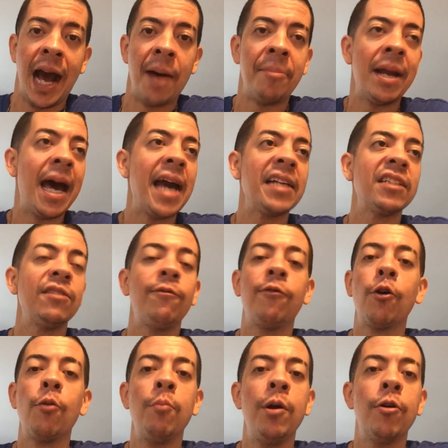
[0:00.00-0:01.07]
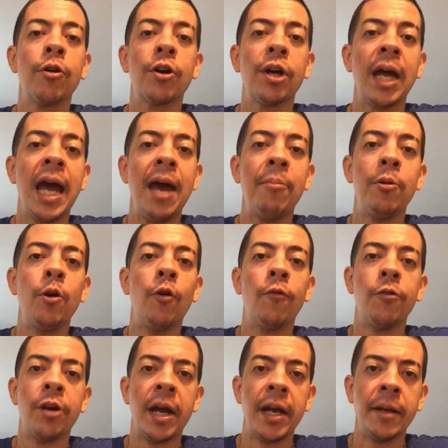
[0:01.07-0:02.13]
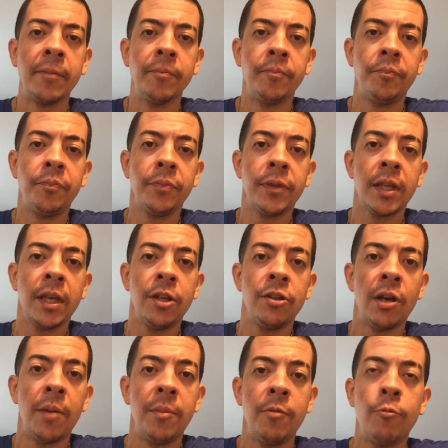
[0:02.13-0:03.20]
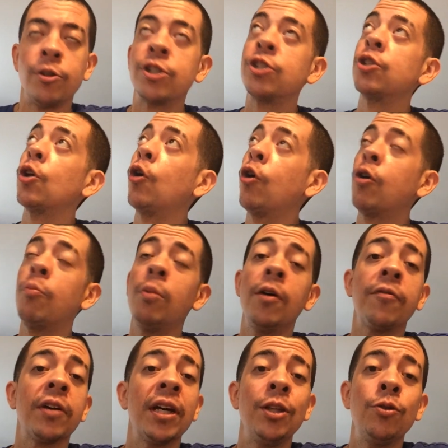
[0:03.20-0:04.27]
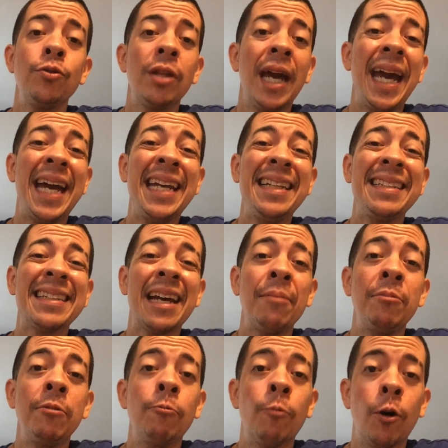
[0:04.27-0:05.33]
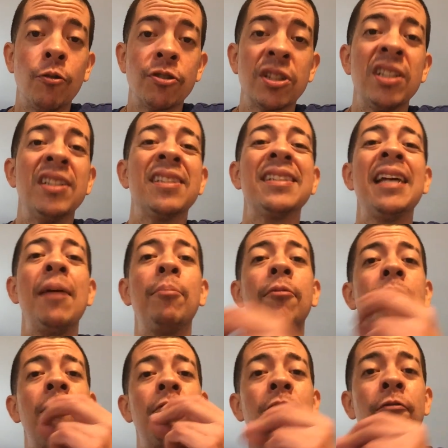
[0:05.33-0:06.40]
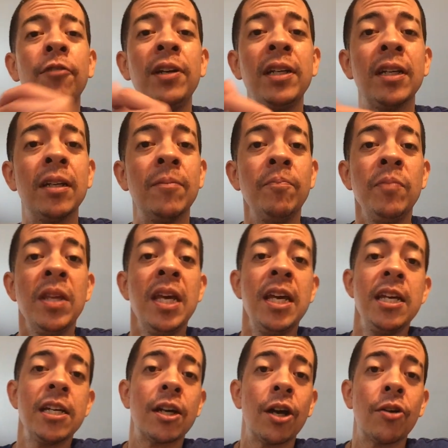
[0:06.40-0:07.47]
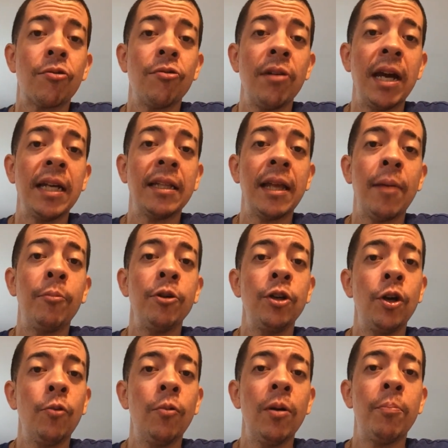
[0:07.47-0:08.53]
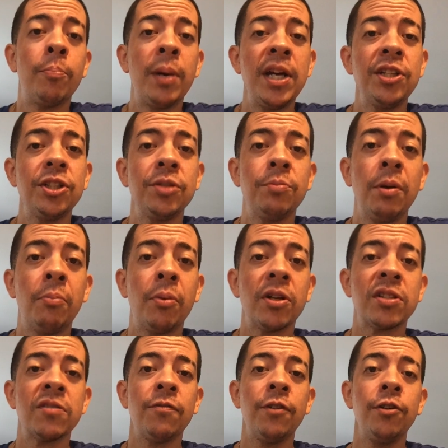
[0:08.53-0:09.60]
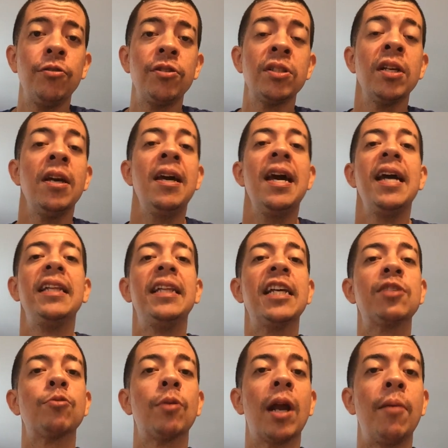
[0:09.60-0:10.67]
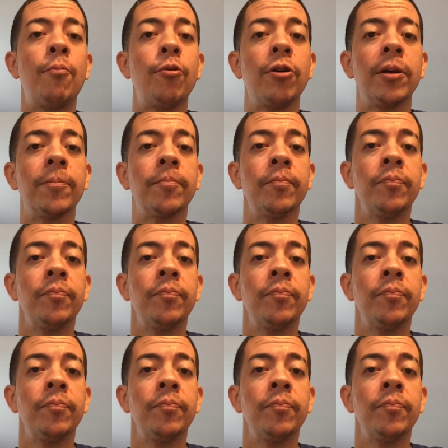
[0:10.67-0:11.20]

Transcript: I'm not asking for a miracle to happen overnight. You know what I mean? Which is the Lord above can do that anytime he wants in the snap of a finger. He can create that. But you know what? Patience be perseverance, and that's what I bring.